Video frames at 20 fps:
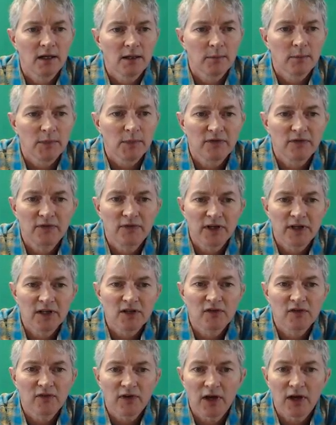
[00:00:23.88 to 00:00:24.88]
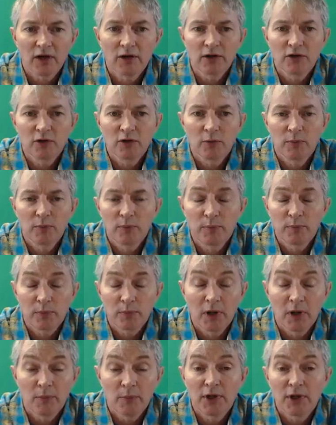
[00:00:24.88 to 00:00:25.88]
The defendant's failure to
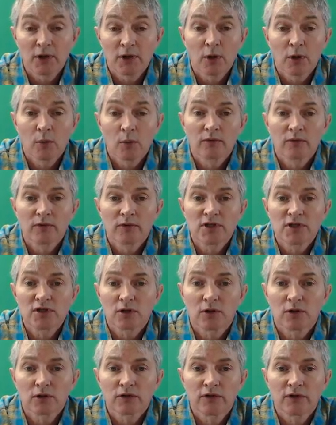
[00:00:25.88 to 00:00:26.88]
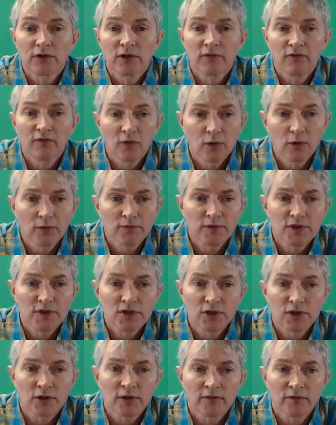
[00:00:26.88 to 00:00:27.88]
appear will result in the
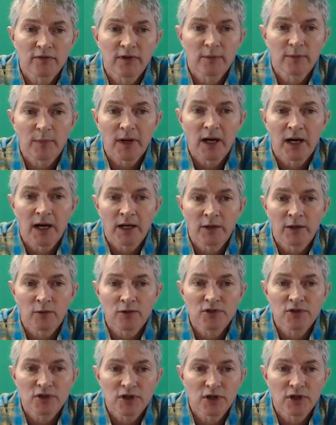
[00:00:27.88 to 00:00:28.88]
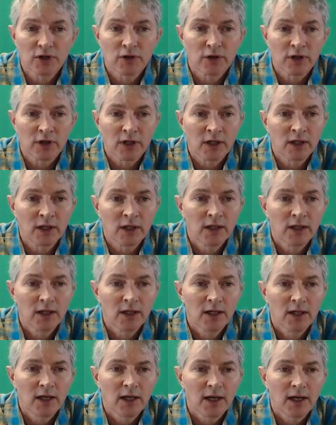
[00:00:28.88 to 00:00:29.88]
forfeiture of the bond or security,
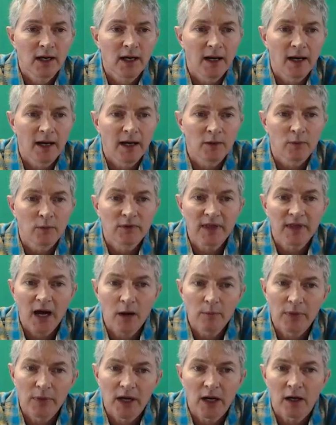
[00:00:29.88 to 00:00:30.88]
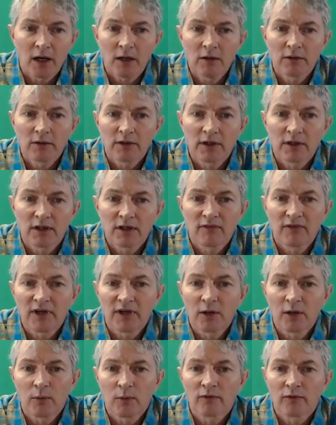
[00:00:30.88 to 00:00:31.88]
and without bail, the
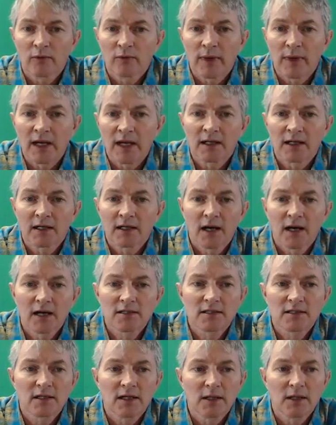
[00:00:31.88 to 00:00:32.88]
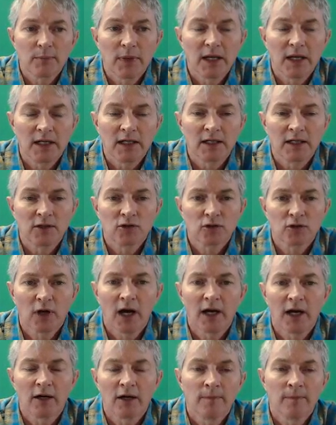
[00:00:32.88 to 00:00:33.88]
defendant will remain in custody pending
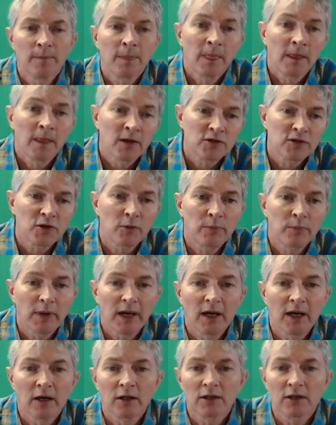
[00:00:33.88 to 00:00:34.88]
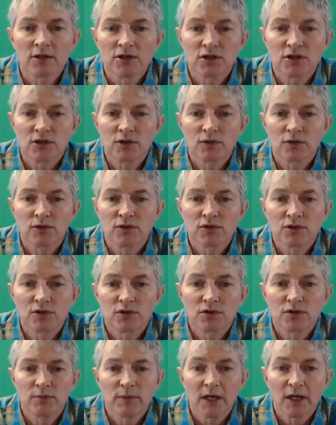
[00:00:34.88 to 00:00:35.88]
trial. So bail is used
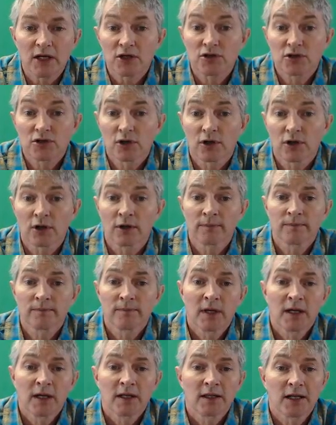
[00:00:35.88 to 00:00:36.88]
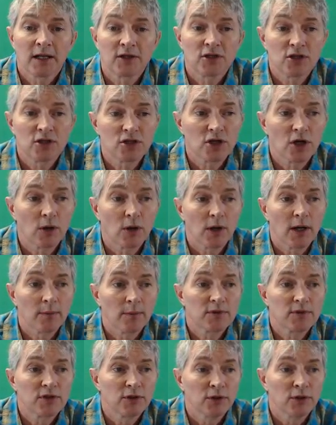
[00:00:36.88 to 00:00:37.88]
to make sure that you show
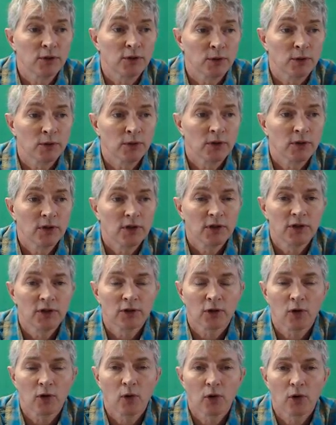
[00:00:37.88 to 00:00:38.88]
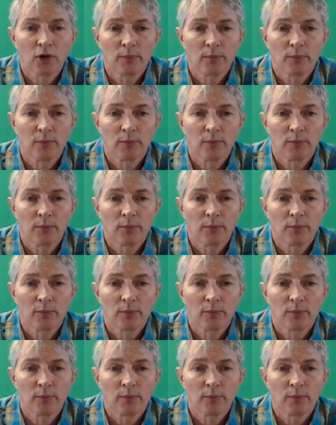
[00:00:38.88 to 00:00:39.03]
up to your court